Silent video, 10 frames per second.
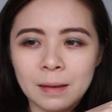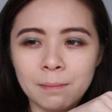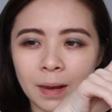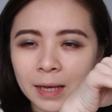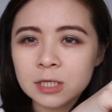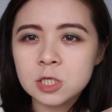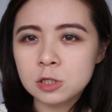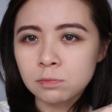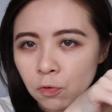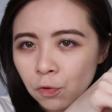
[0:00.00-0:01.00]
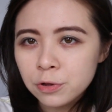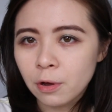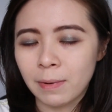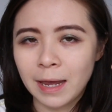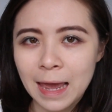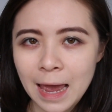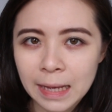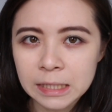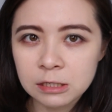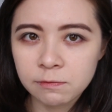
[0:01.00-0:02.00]
make it smooth on my
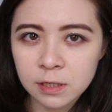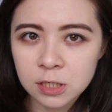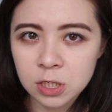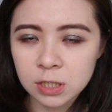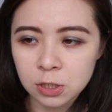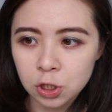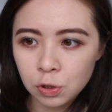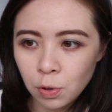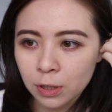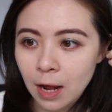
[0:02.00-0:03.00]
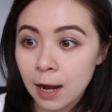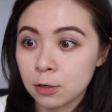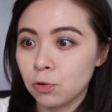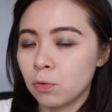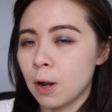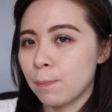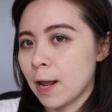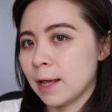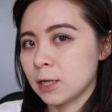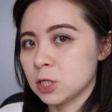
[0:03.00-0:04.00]
hands first, just ensure that I don't
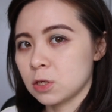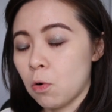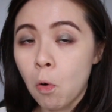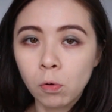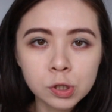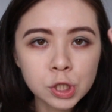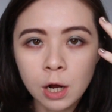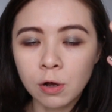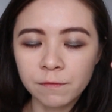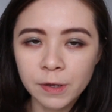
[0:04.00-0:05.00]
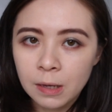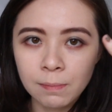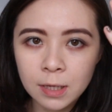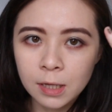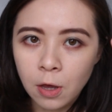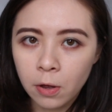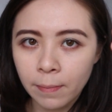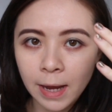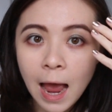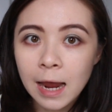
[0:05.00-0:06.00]
apply like just a whole chunk of it immediately on
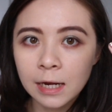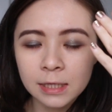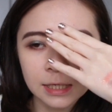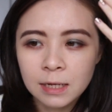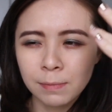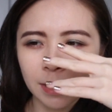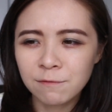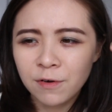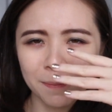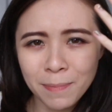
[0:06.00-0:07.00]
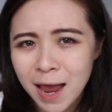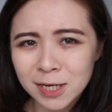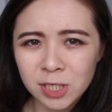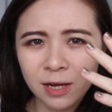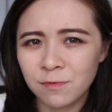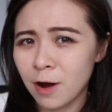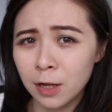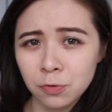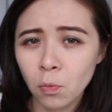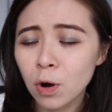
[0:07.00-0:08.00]
my eyelids and then become very patchy and very
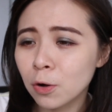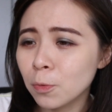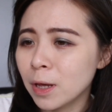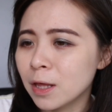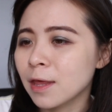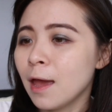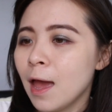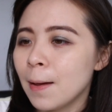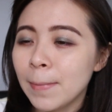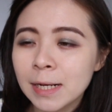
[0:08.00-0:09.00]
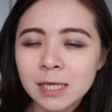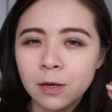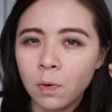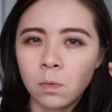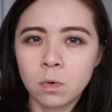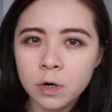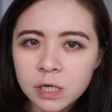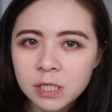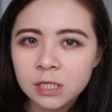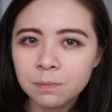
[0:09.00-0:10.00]
hard to work with. Makes it even
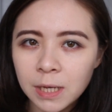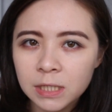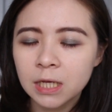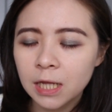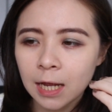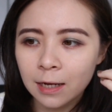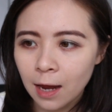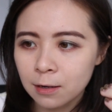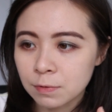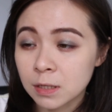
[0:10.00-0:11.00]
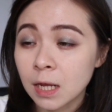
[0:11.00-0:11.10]
worse basically at the end of the